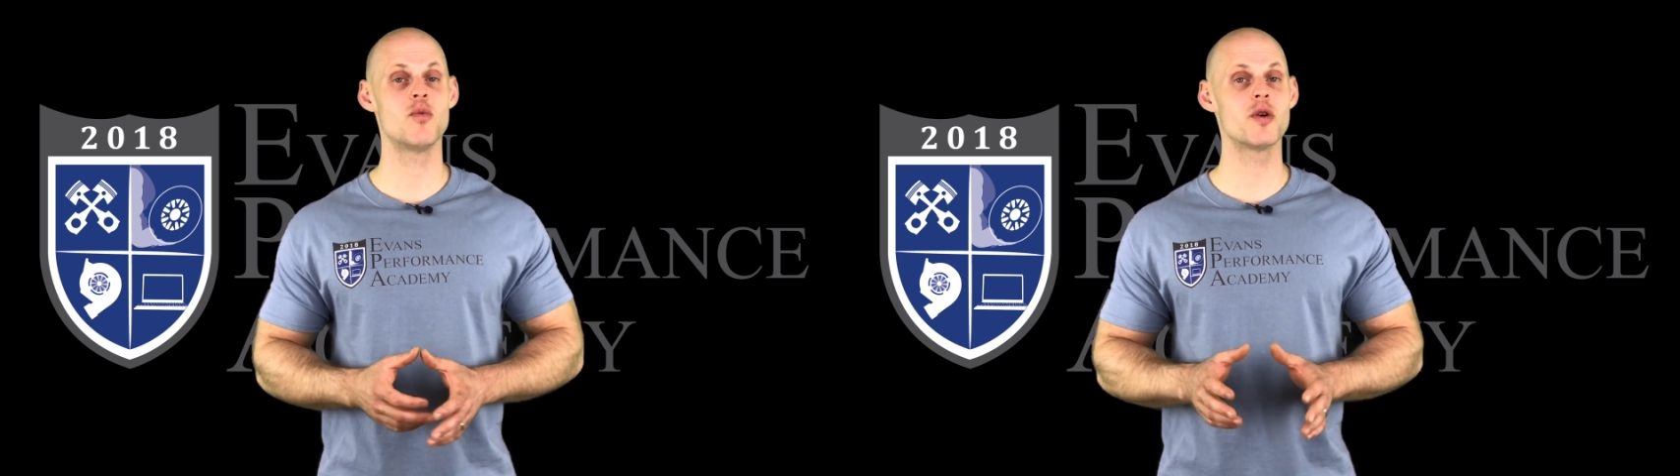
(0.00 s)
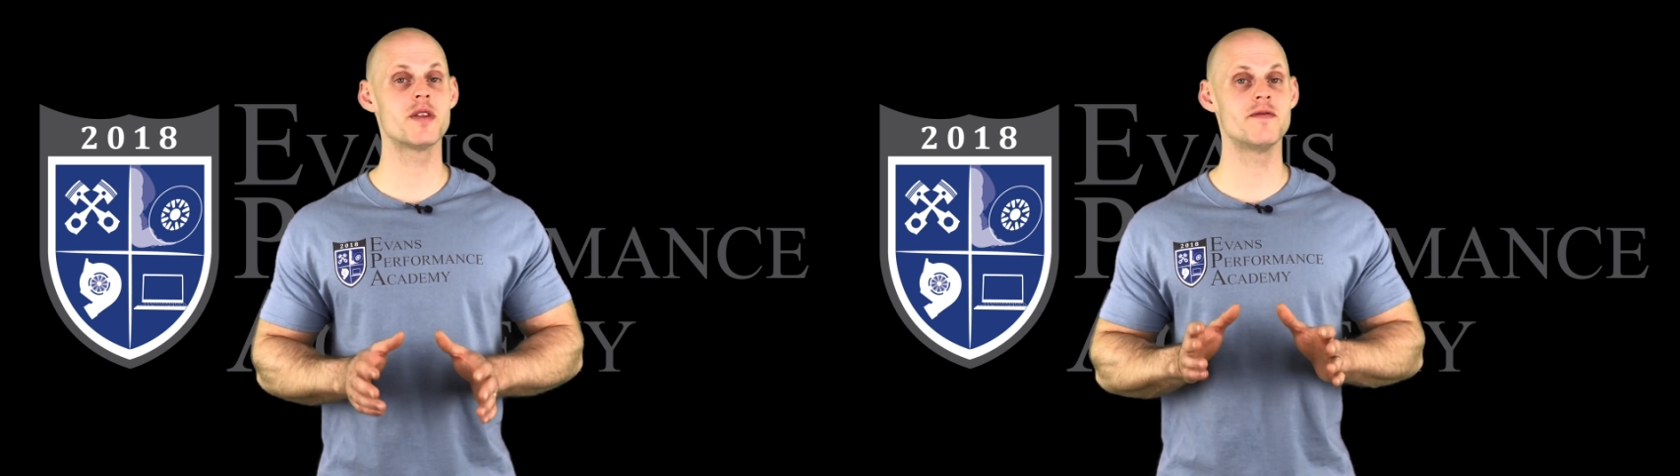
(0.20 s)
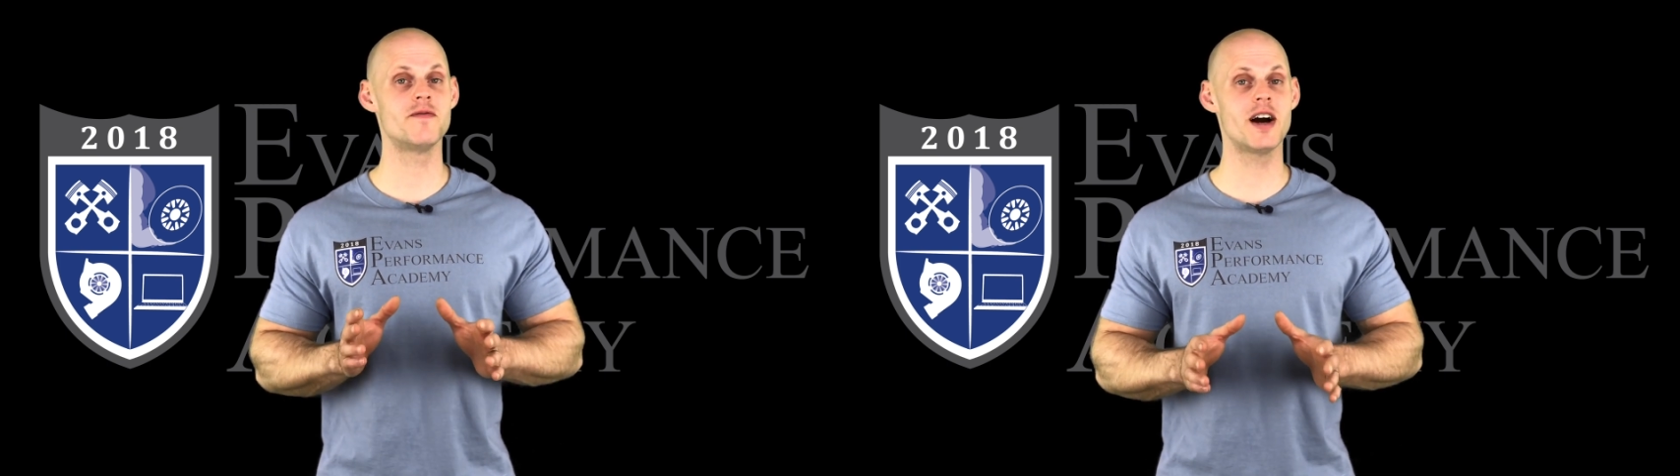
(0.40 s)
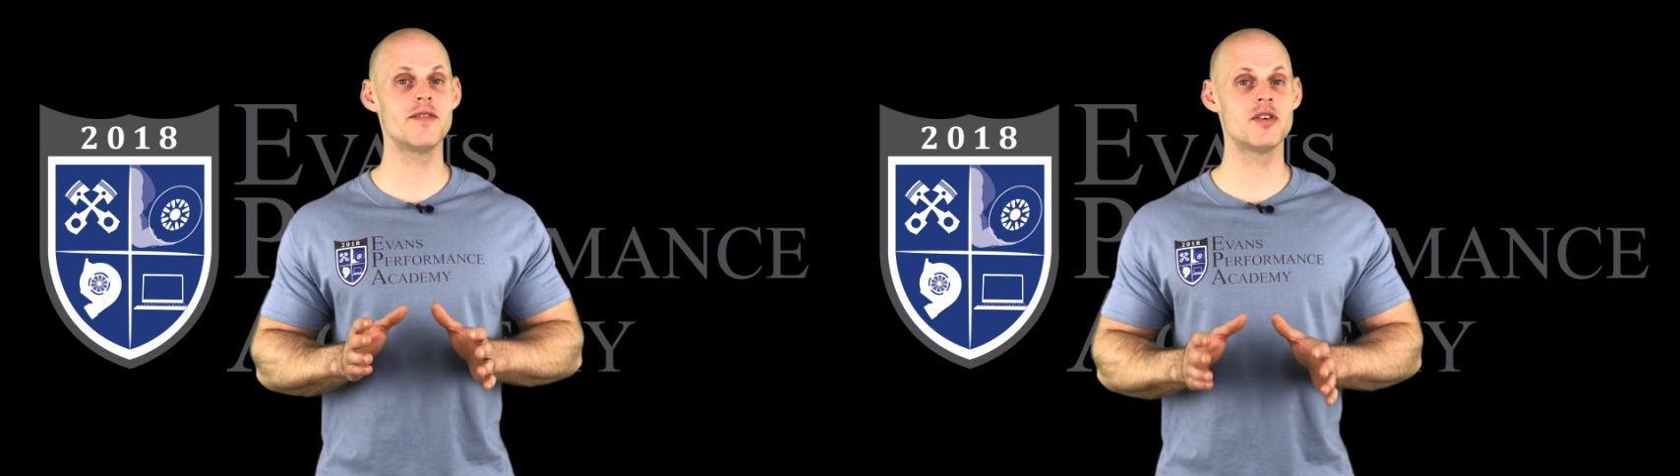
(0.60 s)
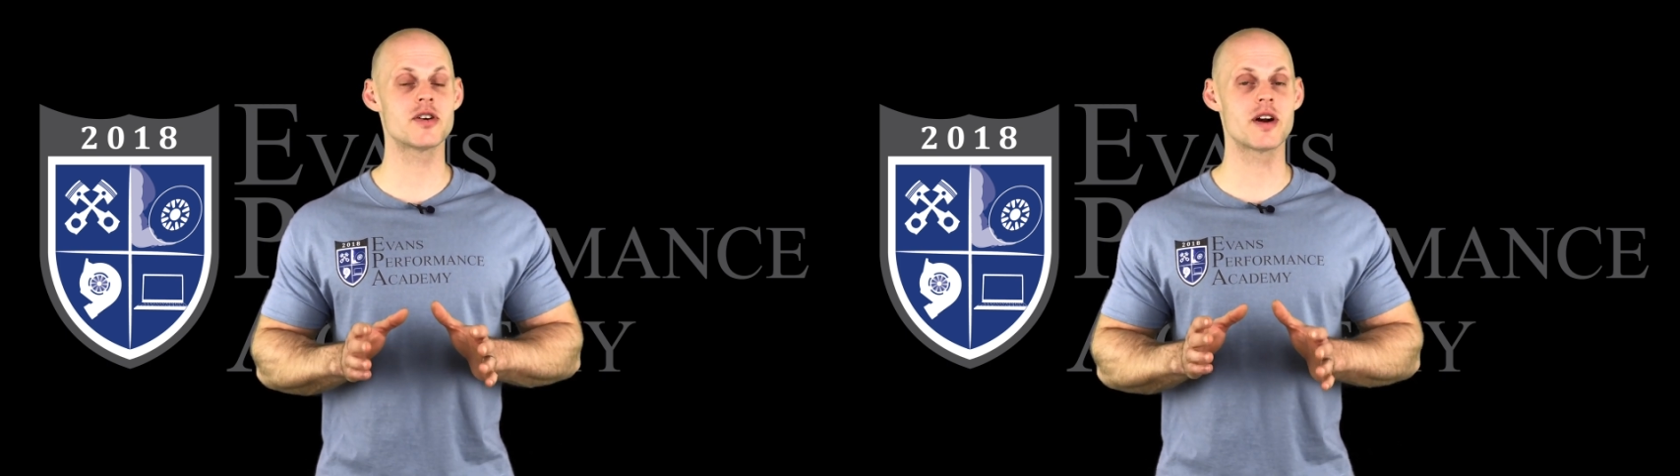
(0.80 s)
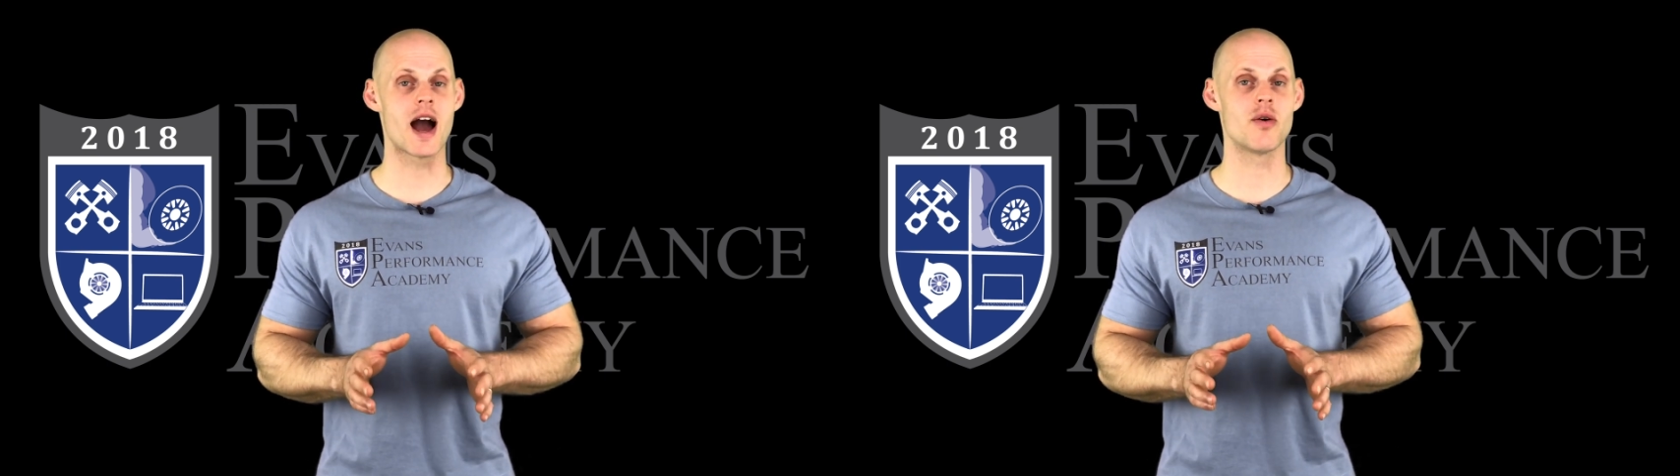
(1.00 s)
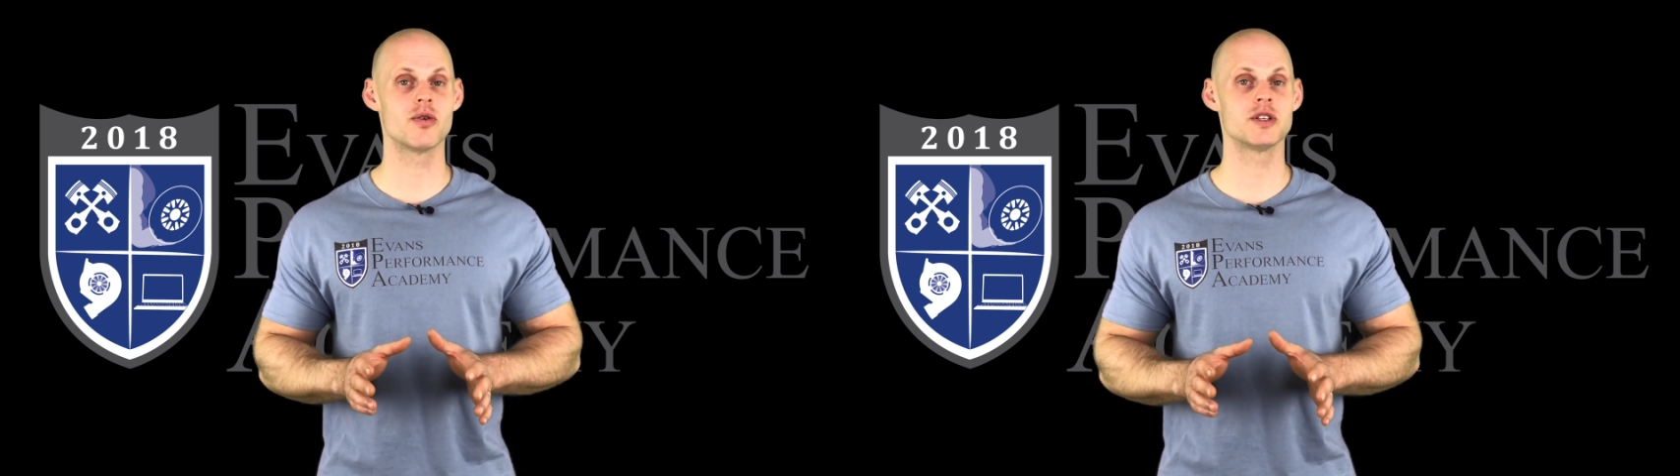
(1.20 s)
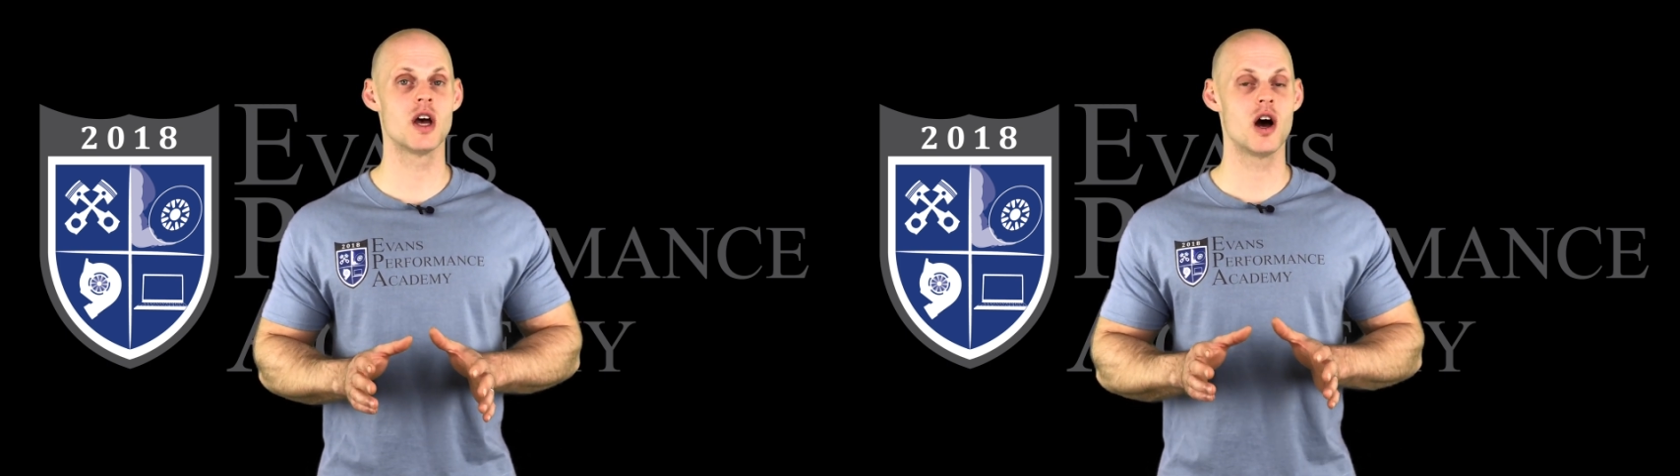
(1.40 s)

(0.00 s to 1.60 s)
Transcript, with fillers: more than 500 hours